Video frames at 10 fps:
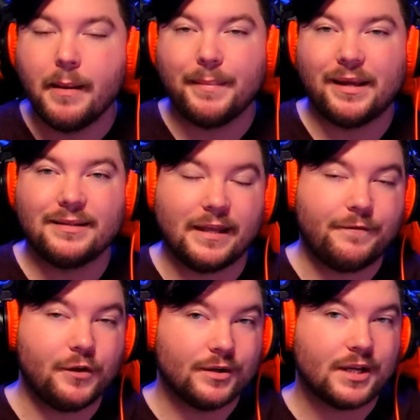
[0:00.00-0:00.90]
because if
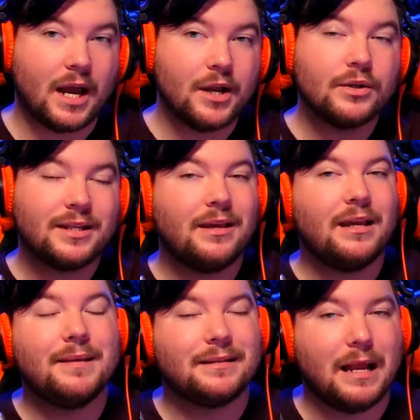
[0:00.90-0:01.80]
your entire
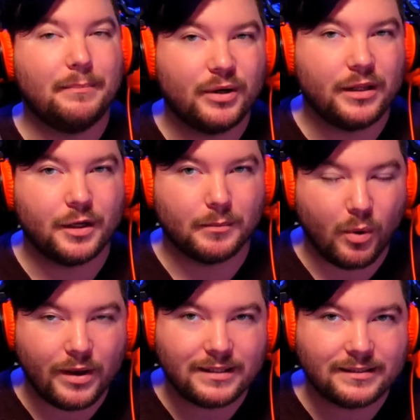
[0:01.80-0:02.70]
team is not putting their
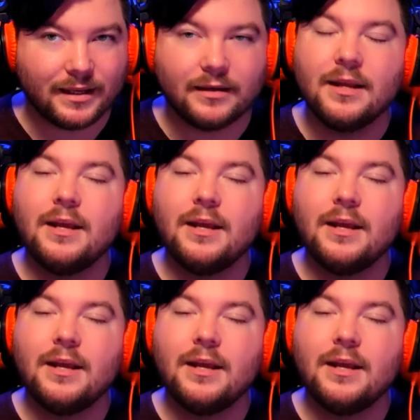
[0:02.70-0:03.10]
points in,